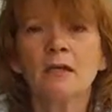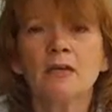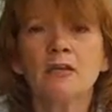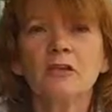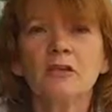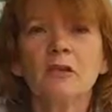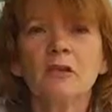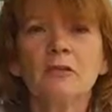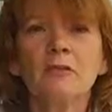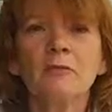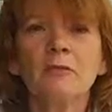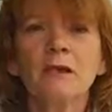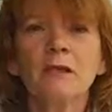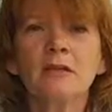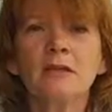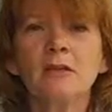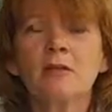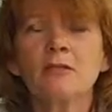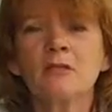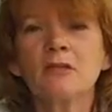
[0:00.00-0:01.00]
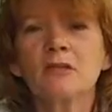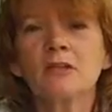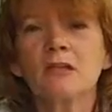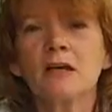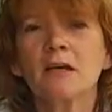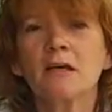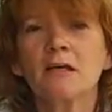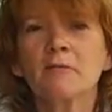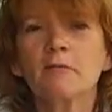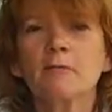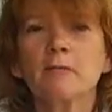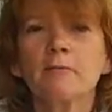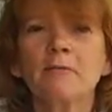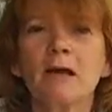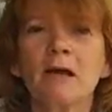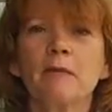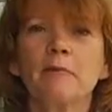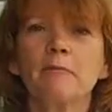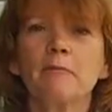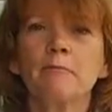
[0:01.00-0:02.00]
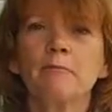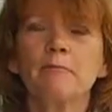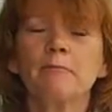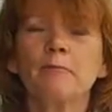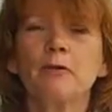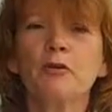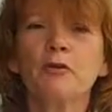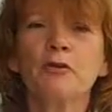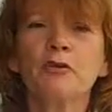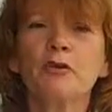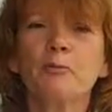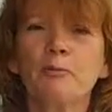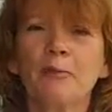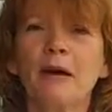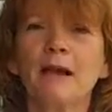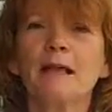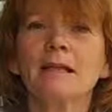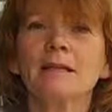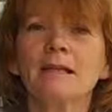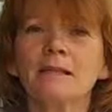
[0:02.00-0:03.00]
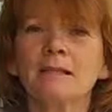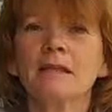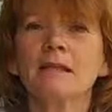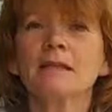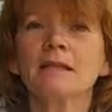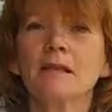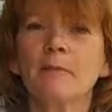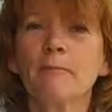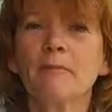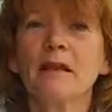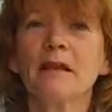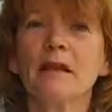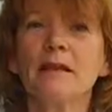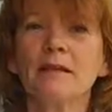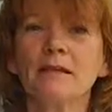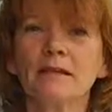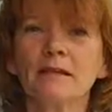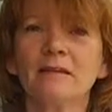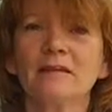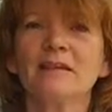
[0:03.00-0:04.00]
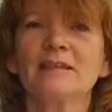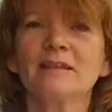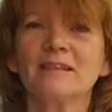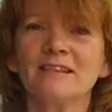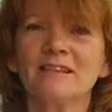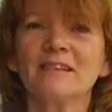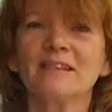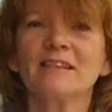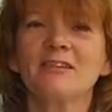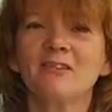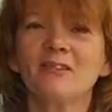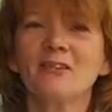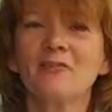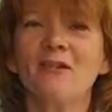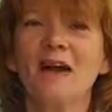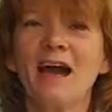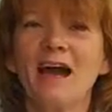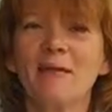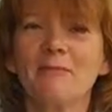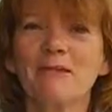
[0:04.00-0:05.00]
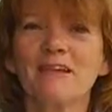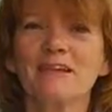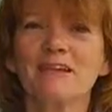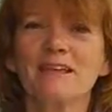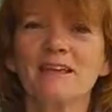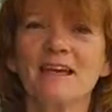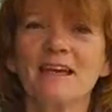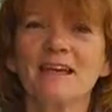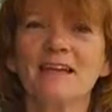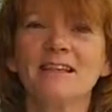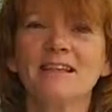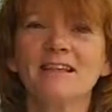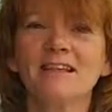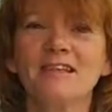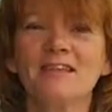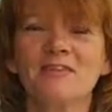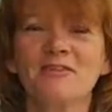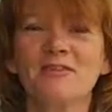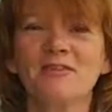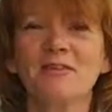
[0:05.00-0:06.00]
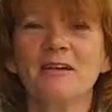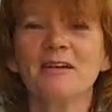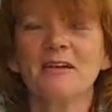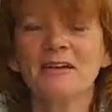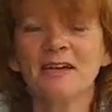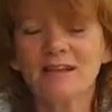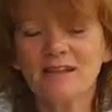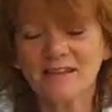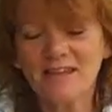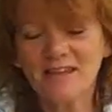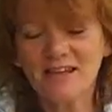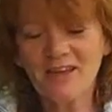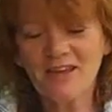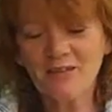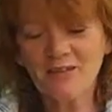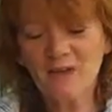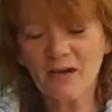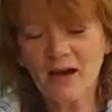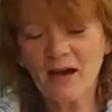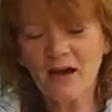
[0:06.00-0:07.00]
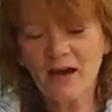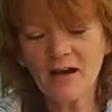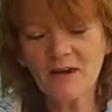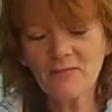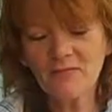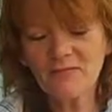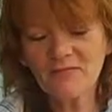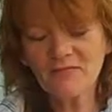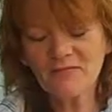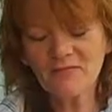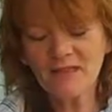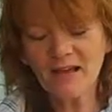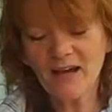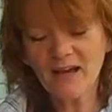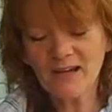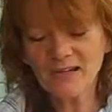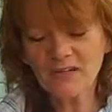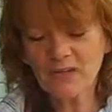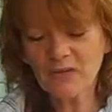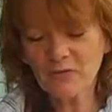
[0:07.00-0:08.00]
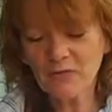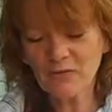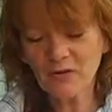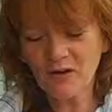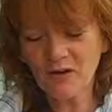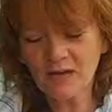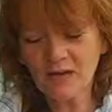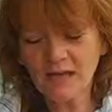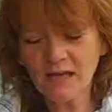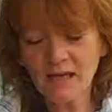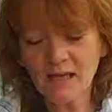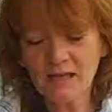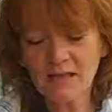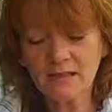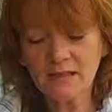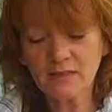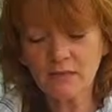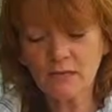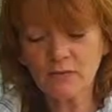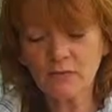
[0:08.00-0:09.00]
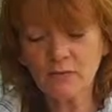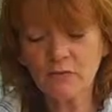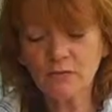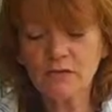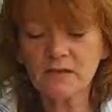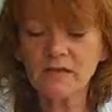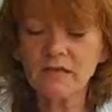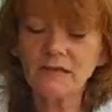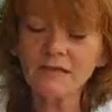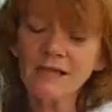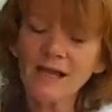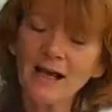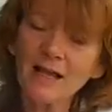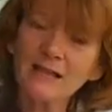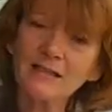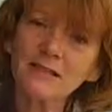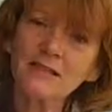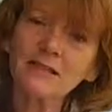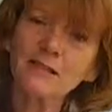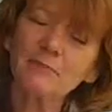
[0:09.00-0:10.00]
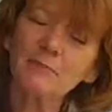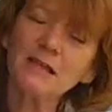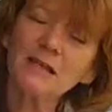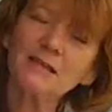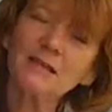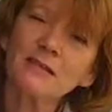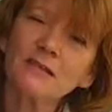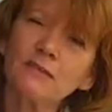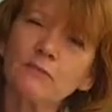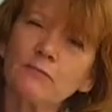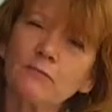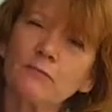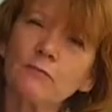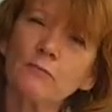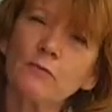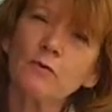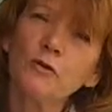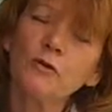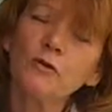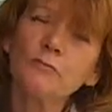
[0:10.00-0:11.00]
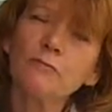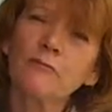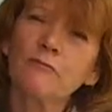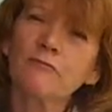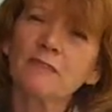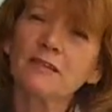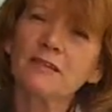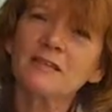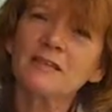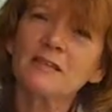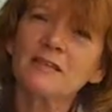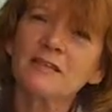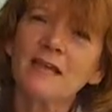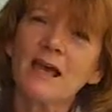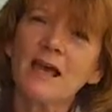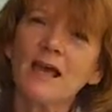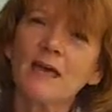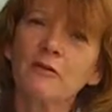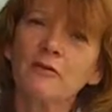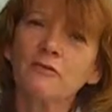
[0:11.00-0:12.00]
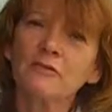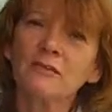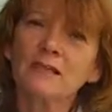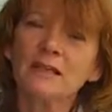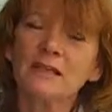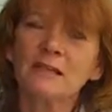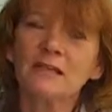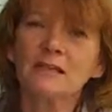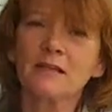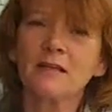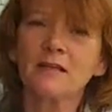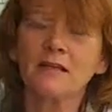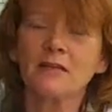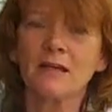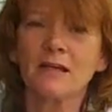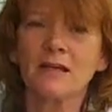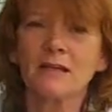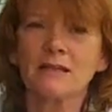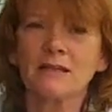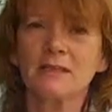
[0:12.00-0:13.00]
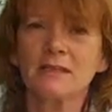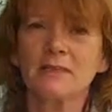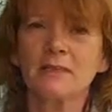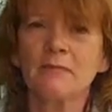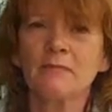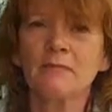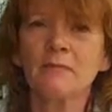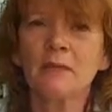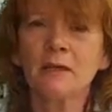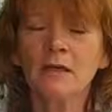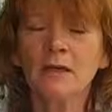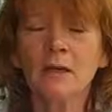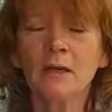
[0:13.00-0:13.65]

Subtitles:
You know the way you go on to your husband about put your pants in the bin? It's a new habit to get into. So another one is, of course, ladders, pieces of wood with rusty nails, things like that in them,